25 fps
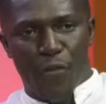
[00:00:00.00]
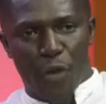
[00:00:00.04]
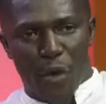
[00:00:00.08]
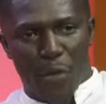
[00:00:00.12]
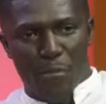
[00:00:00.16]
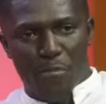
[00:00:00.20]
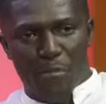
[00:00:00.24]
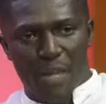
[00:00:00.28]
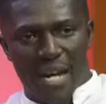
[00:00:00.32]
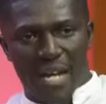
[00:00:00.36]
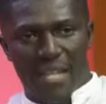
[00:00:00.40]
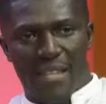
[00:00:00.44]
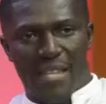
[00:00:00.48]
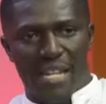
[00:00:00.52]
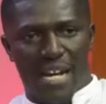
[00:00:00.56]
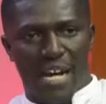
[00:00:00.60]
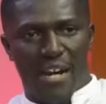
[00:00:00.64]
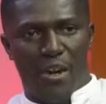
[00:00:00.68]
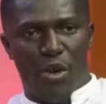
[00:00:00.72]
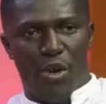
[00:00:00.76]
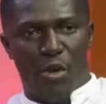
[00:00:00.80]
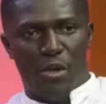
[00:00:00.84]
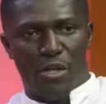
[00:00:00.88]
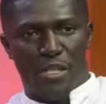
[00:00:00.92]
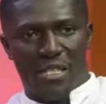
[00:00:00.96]
your
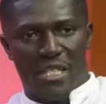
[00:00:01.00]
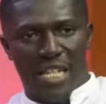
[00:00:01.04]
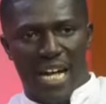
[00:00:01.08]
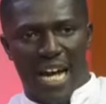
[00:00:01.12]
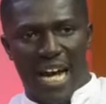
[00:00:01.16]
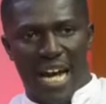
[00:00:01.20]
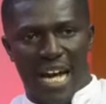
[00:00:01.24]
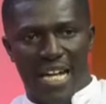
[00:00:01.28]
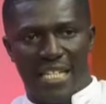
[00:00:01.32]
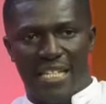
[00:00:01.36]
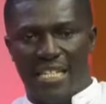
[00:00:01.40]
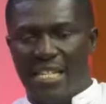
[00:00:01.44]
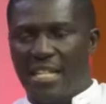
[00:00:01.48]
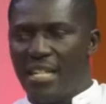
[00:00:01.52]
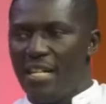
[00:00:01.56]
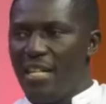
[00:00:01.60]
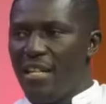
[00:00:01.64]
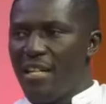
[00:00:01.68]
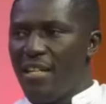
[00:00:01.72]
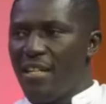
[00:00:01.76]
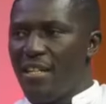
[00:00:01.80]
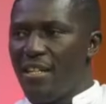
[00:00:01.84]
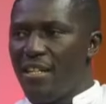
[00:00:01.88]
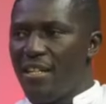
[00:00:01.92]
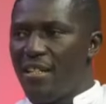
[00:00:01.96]
mother or dad
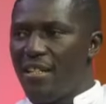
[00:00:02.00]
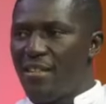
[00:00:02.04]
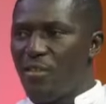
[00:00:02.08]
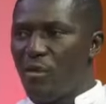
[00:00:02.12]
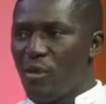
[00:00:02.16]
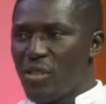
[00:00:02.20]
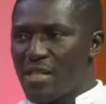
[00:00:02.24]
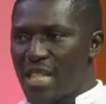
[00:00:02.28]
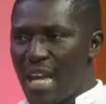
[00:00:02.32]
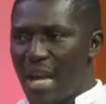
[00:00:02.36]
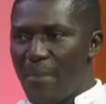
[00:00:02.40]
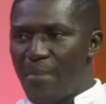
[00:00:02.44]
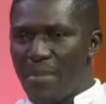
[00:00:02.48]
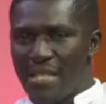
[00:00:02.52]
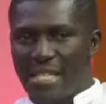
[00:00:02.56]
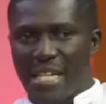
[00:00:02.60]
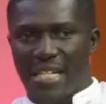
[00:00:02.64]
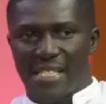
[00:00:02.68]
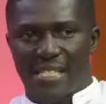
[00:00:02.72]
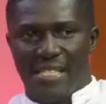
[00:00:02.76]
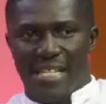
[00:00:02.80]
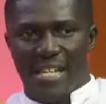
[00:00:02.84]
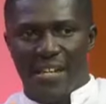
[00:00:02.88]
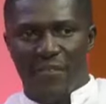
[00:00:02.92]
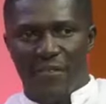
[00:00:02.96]
was
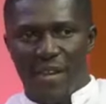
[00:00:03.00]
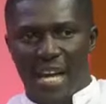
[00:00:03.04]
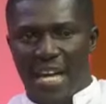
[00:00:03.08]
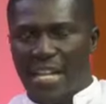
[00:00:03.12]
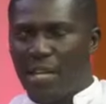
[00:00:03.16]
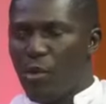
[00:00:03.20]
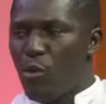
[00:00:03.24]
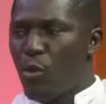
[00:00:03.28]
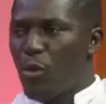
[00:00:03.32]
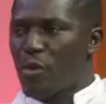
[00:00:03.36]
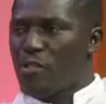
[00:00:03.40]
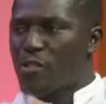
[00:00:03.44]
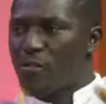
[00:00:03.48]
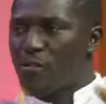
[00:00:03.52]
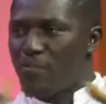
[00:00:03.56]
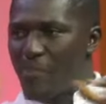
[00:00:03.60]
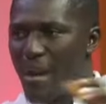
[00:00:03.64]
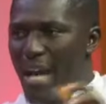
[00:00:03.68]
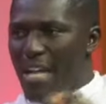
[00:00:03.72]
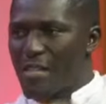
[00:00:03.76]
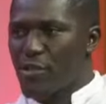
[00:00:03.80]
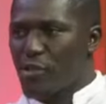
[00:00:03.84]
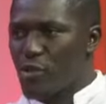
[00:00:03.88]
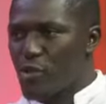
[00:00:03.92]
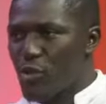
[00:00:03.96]
hypertensive and it was
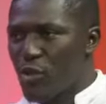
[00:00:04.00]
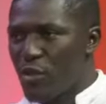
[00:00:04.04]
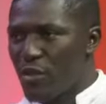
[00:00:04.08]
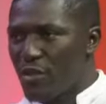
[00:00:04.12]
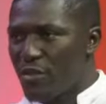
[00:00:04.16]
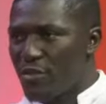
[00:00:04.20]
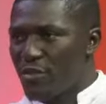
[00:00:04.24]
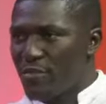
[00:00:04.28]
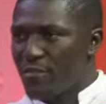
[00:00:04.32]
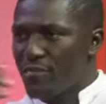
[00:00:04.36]
passed on.